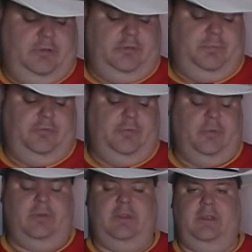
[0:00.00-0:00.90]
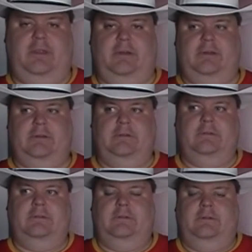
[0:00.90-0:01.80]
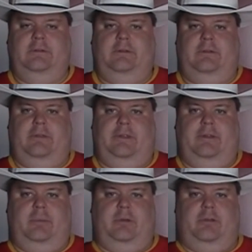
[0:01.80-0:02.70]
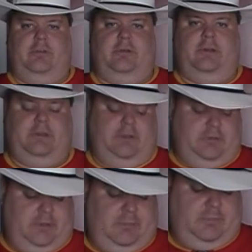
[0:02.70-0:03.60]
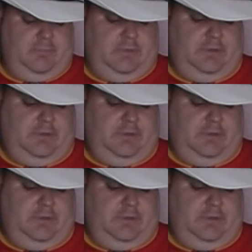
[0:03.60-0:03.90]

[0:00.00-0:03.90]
just before the the Alberta Junior Hockey League team in